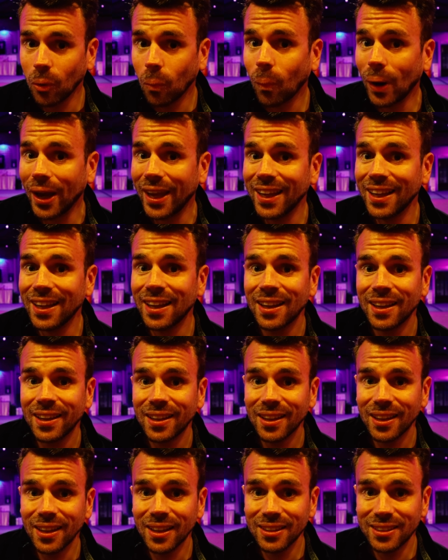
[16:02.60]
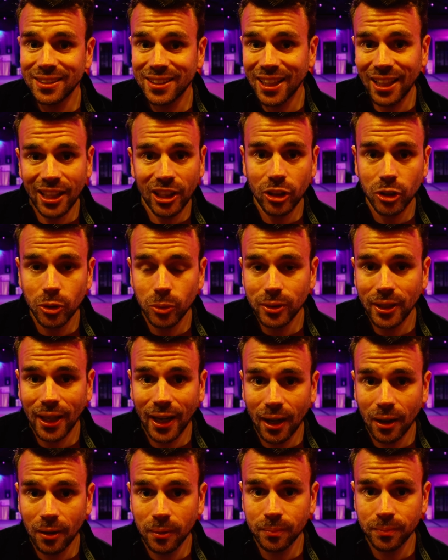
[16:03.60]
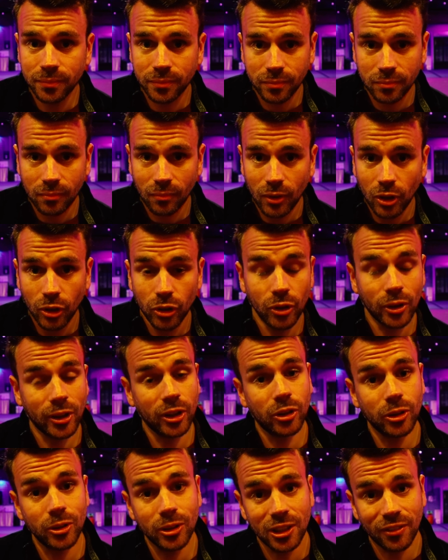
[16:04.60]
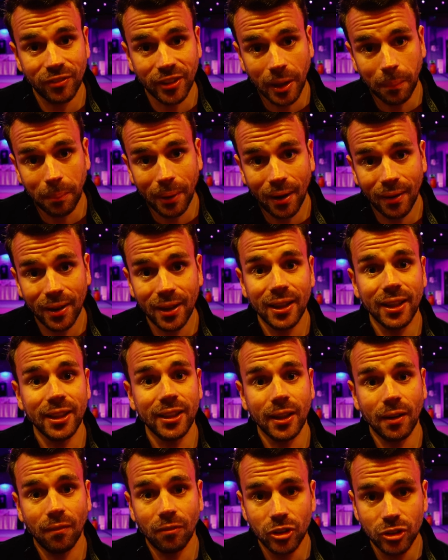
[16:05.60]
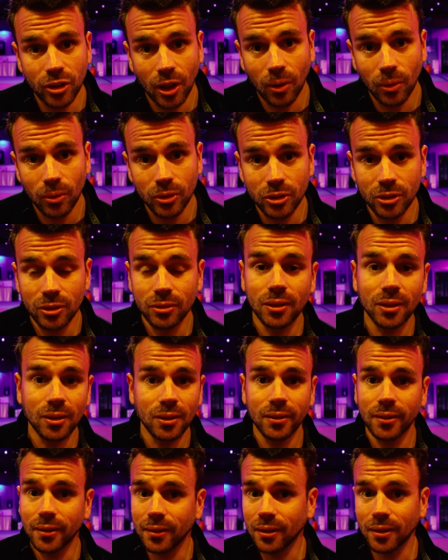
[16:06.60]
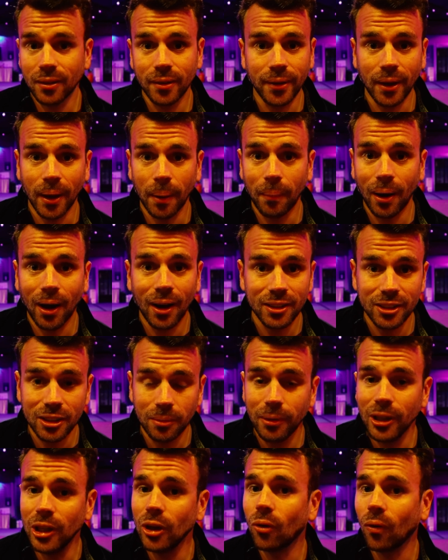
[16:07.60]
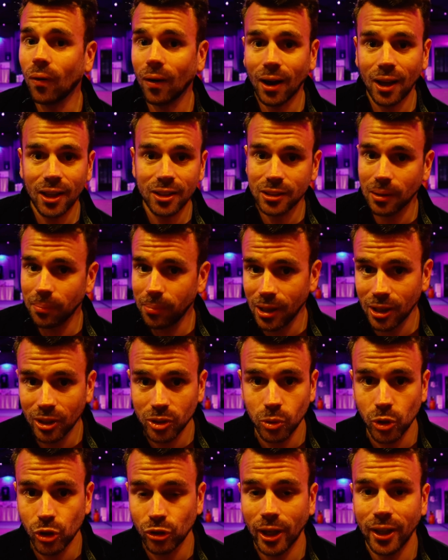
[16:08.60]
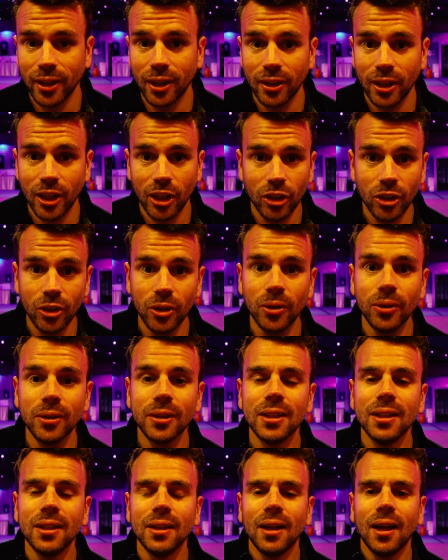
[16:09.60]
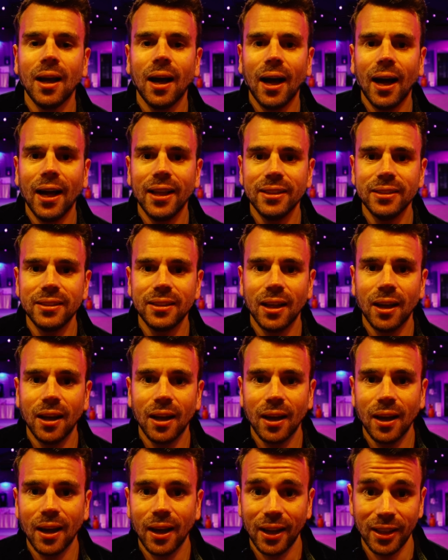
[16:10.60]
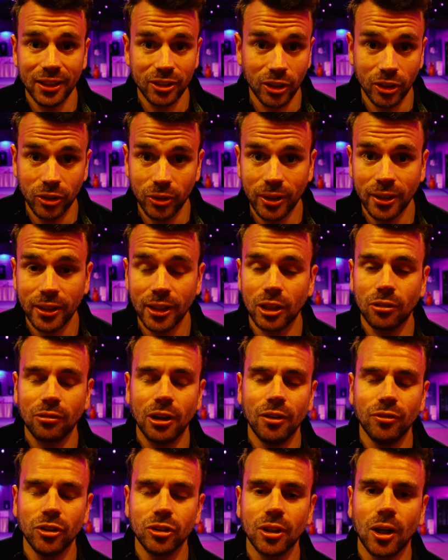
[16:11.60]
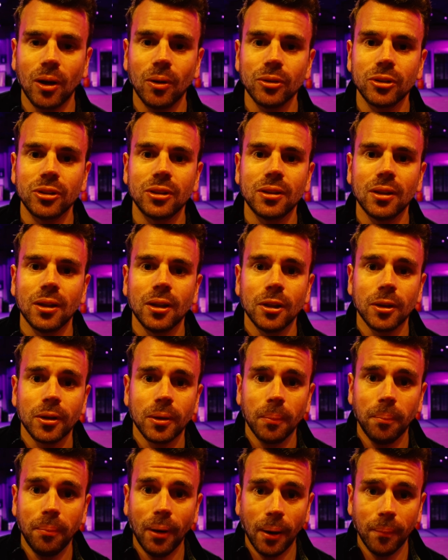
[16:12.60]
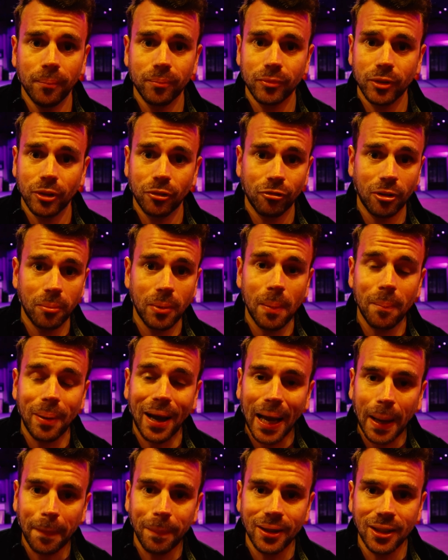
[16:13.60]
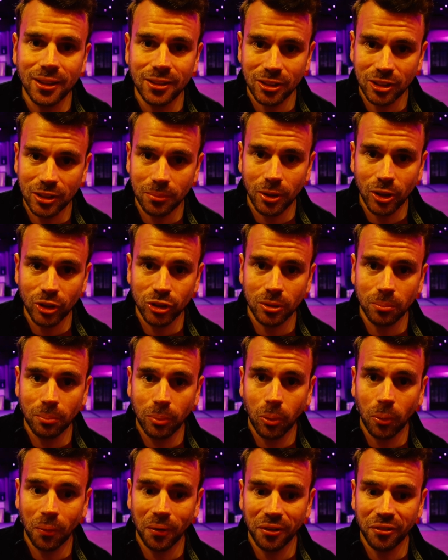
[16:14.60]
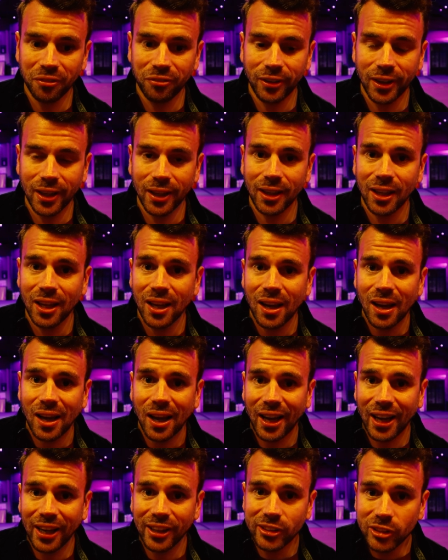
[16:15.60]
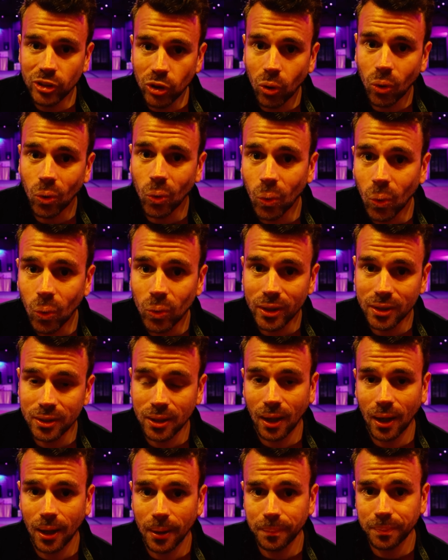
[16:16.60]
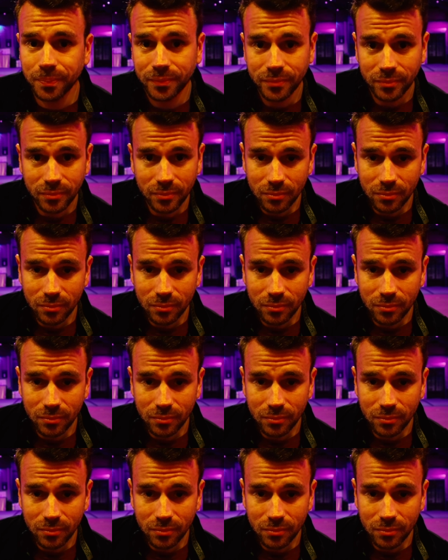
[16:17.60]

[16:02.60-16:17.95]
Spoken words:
your weight is getting you down, you can do something about it and get results. Come ask me or ask a personal trainer near you, and you can get great results. But remember, happiness is the most important thing, and not all the time